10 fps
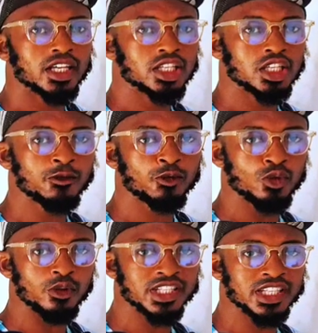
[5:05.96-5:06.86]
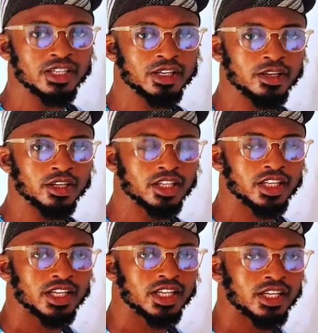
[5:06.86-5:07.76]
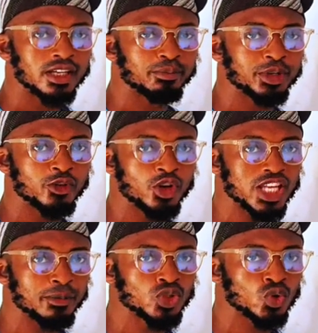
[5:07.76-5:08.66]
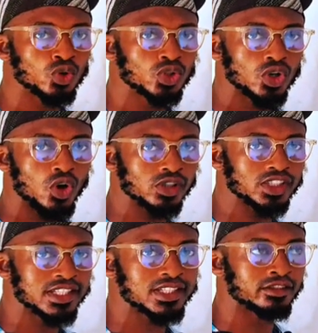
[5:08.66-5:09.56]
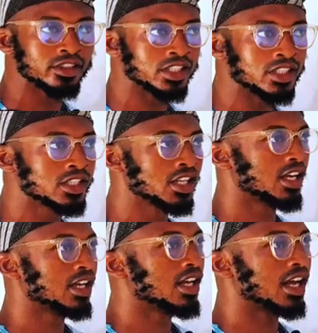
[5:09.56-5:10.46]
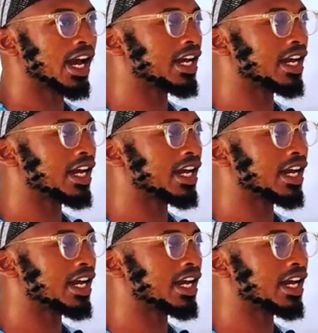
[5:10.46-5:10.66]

if you've seen the previous episode on this series, I